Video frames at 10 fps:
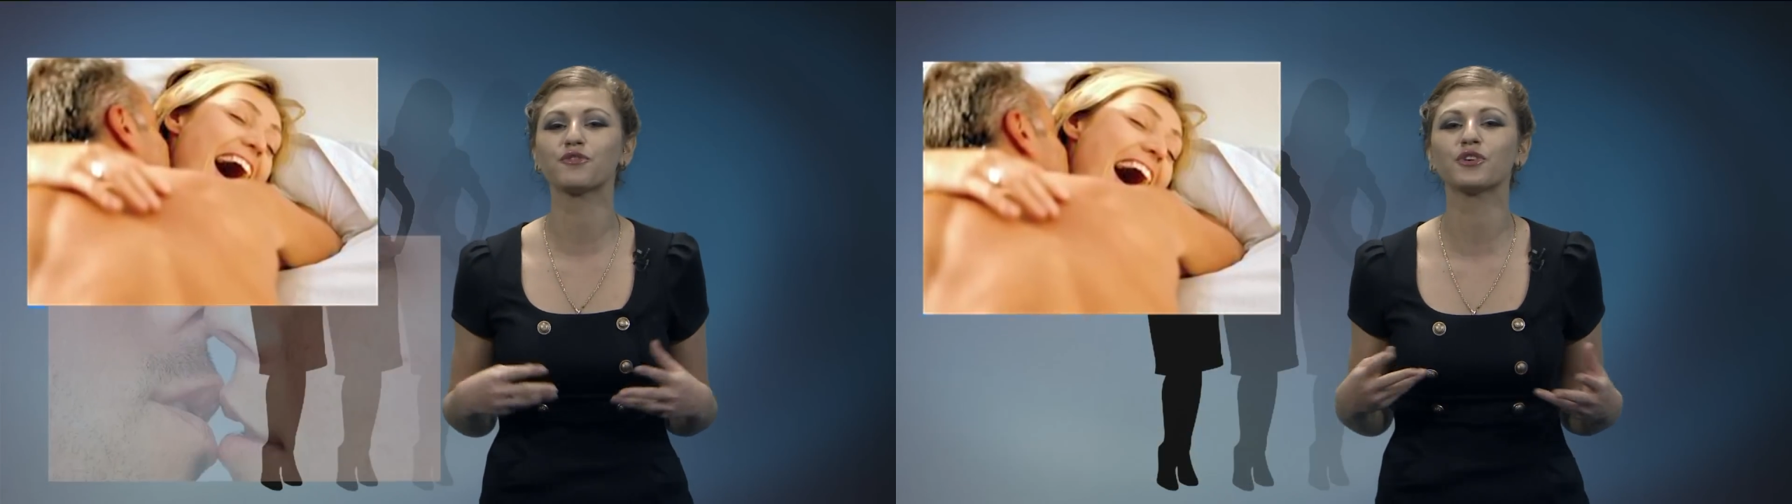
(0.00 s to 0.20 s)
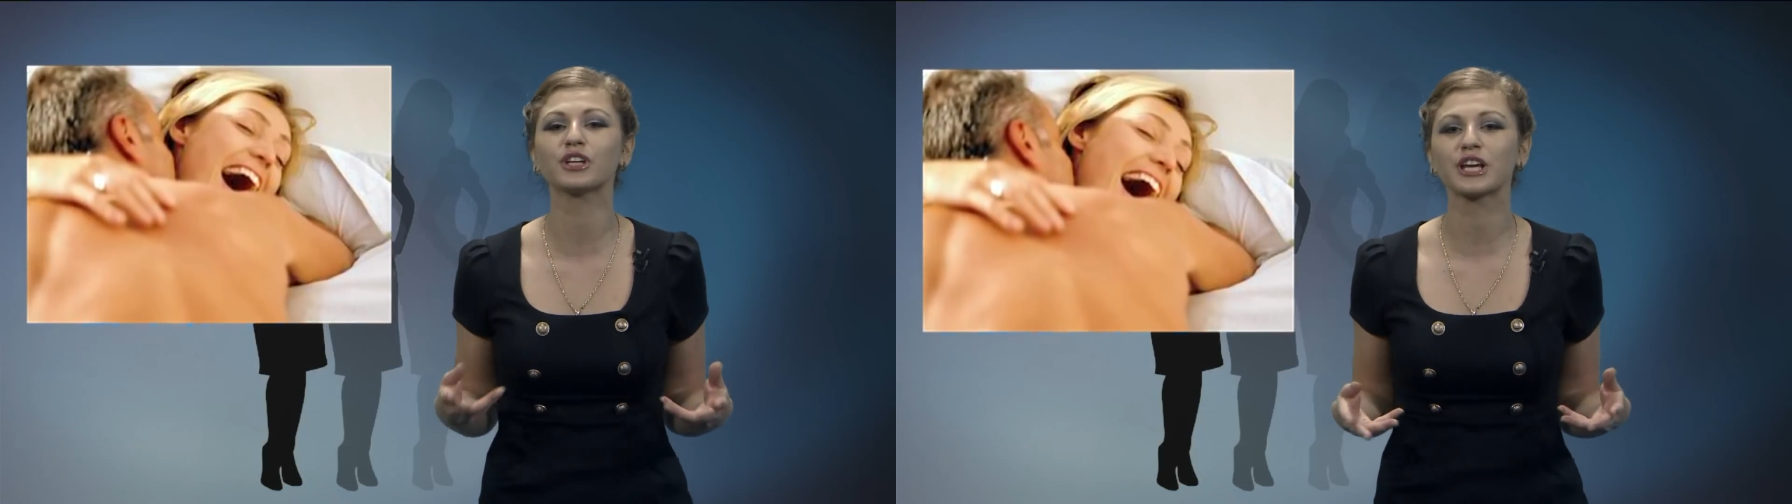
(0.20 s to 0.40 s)

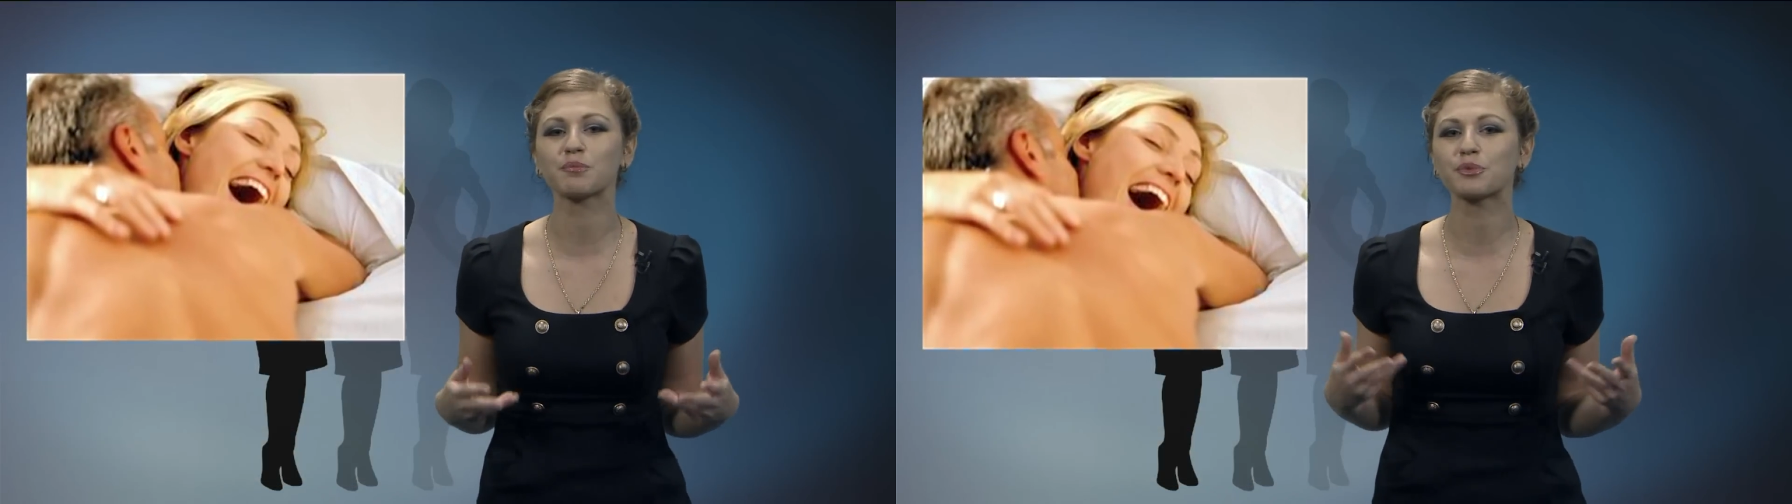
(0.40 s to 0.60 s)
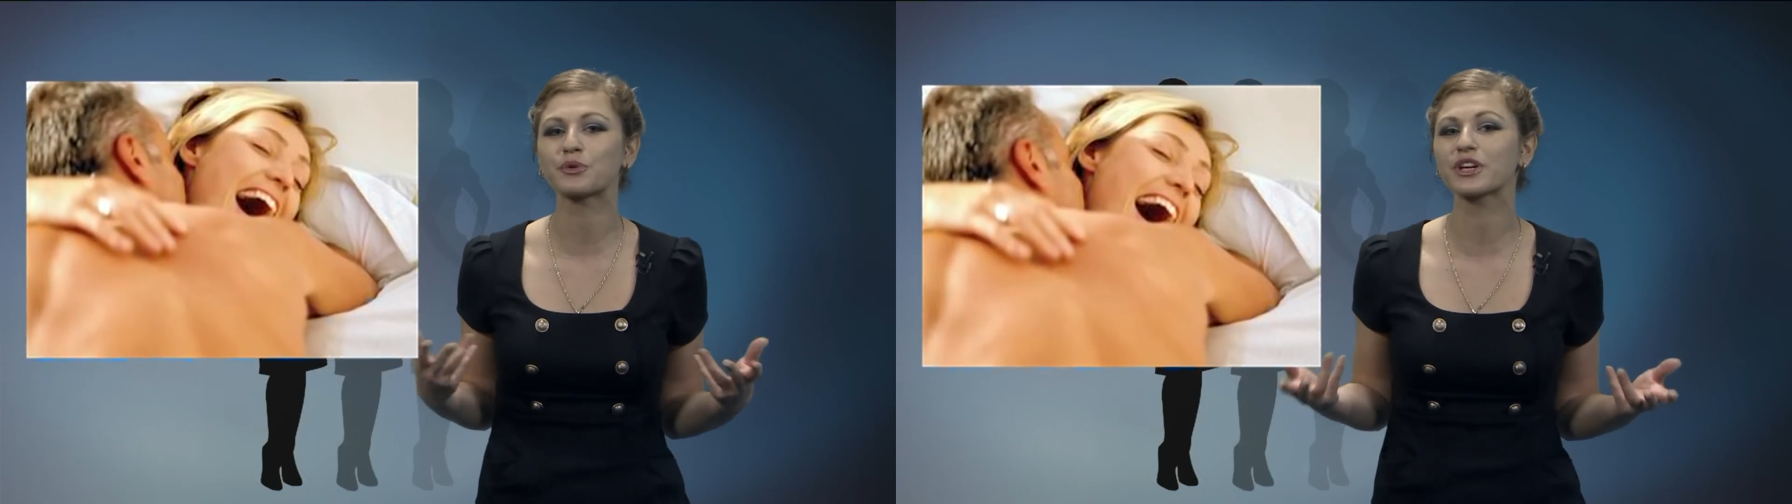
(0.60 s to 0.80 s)
fully
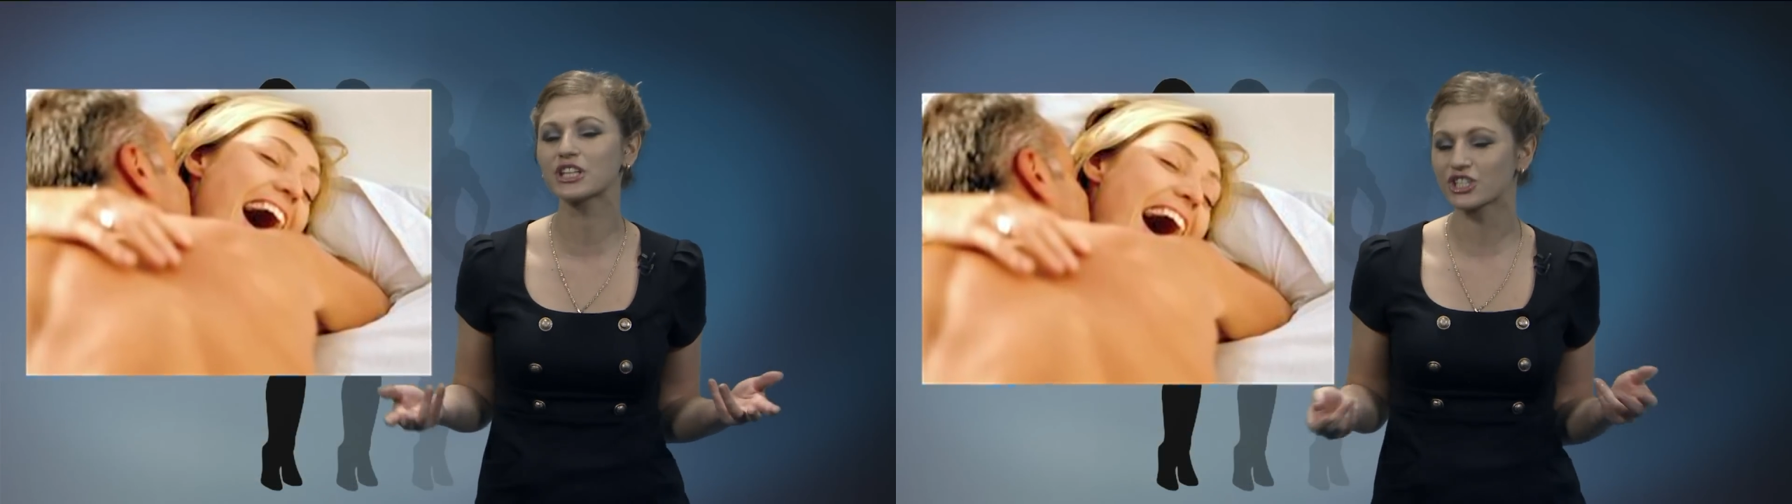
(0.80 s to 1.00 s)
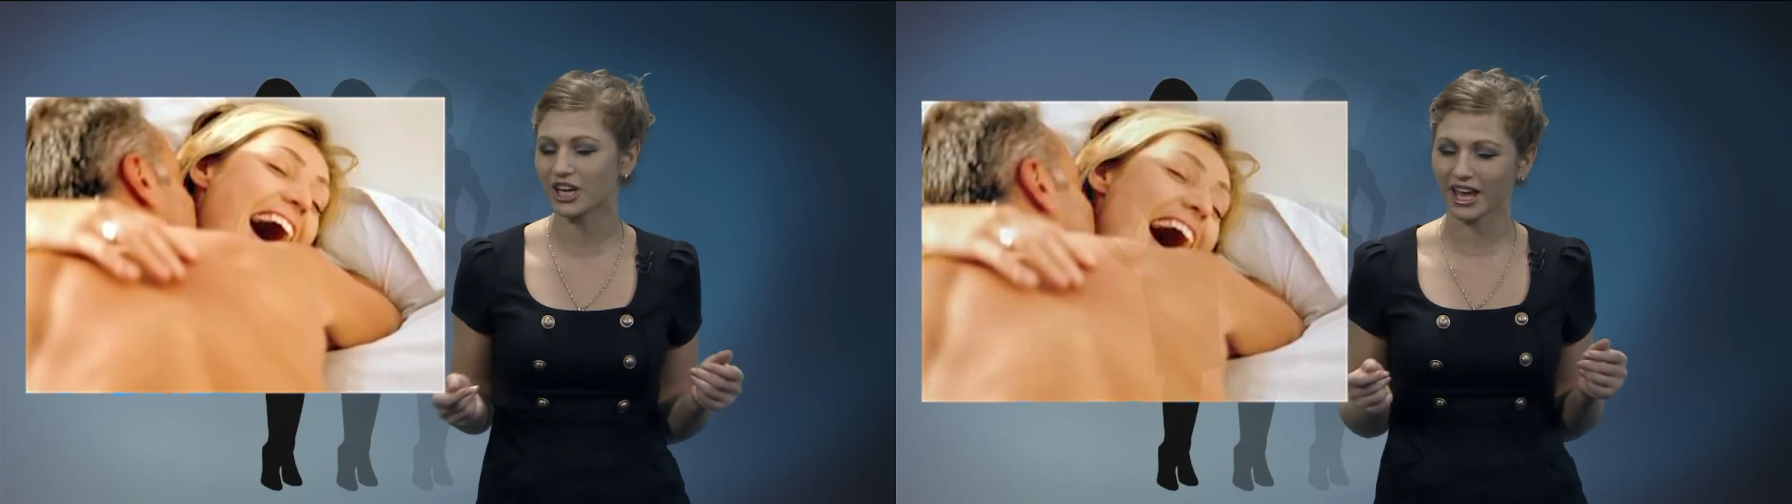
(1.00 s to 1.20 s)

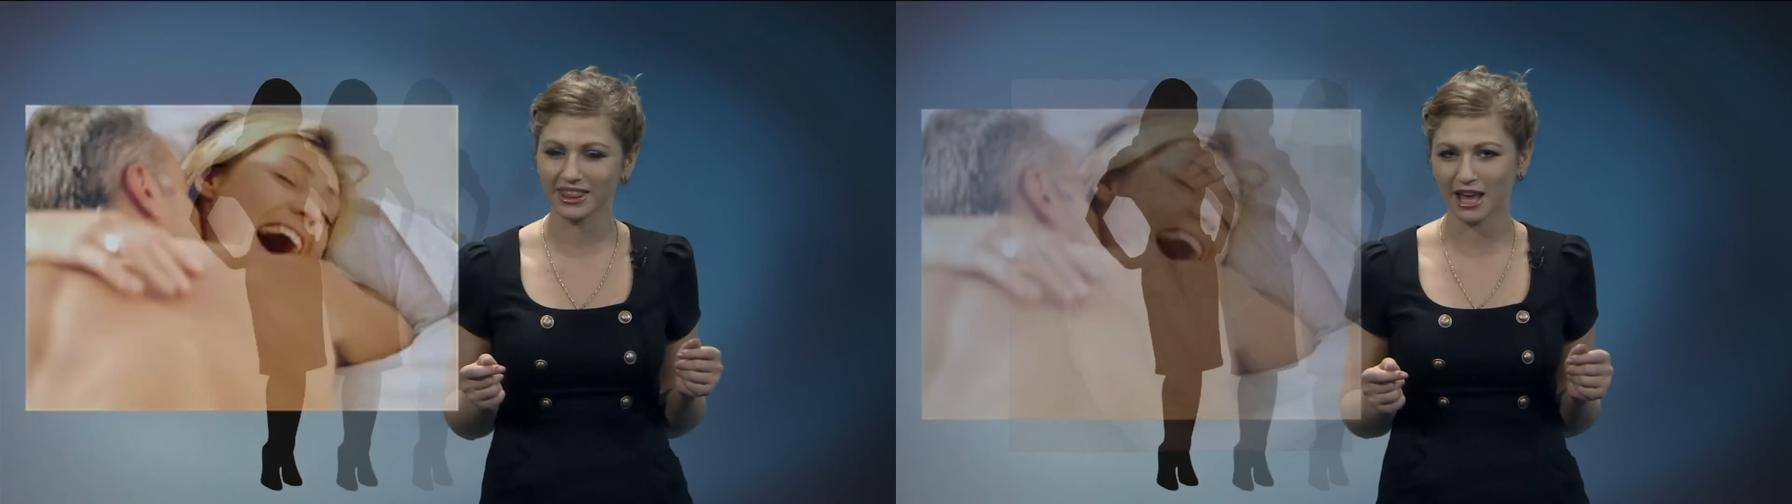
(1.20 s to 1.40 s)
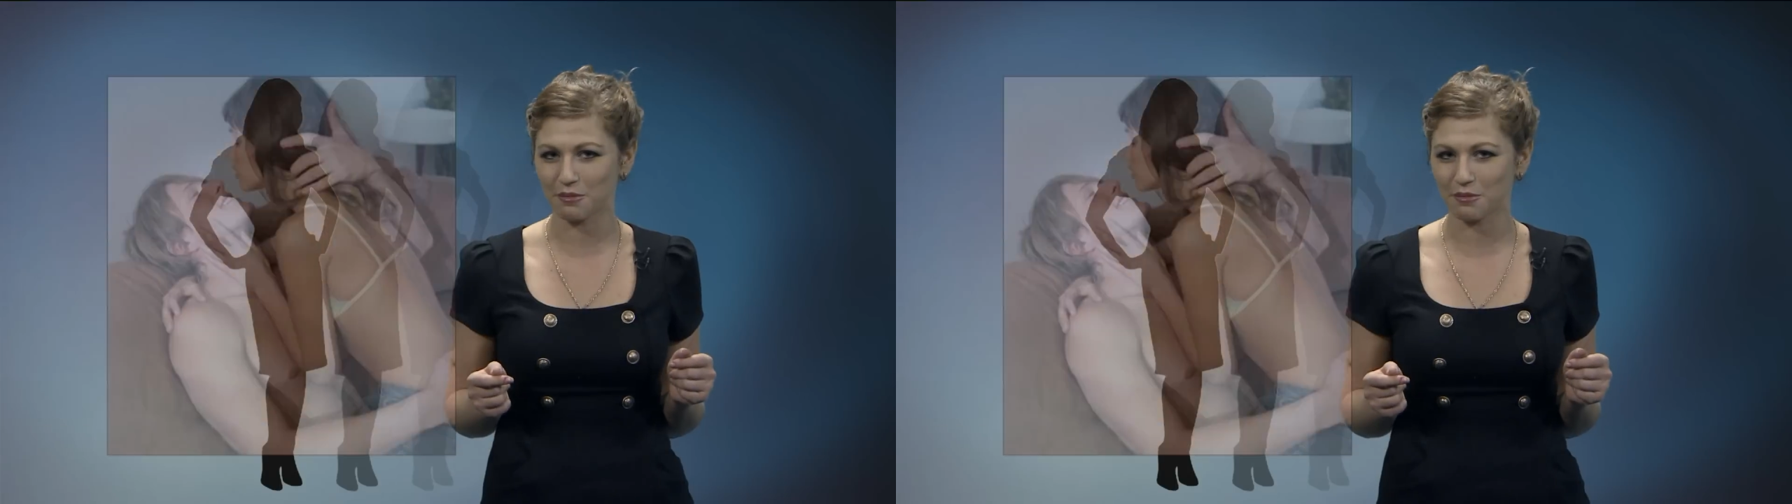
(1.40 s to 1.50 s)
appreciate